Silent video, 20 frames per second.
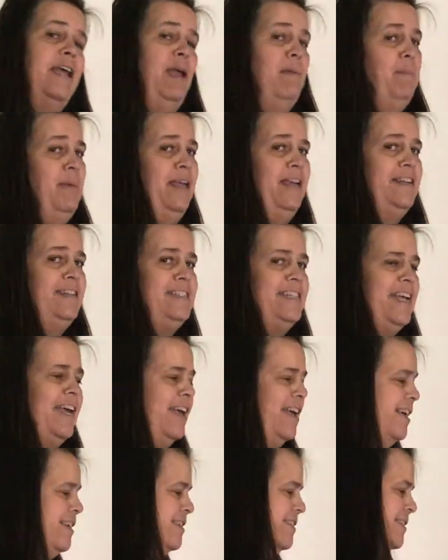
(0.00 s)
I bet it
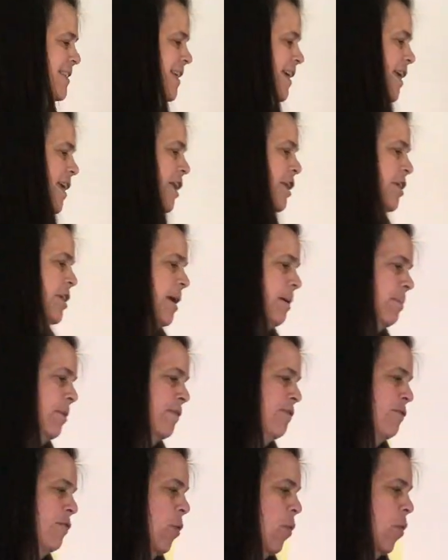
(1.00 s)
does. Number
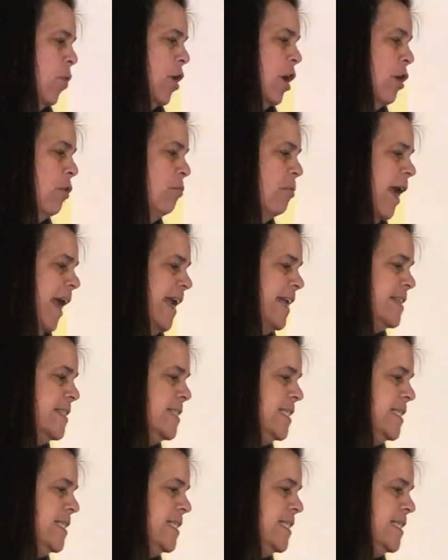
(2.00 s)
4, write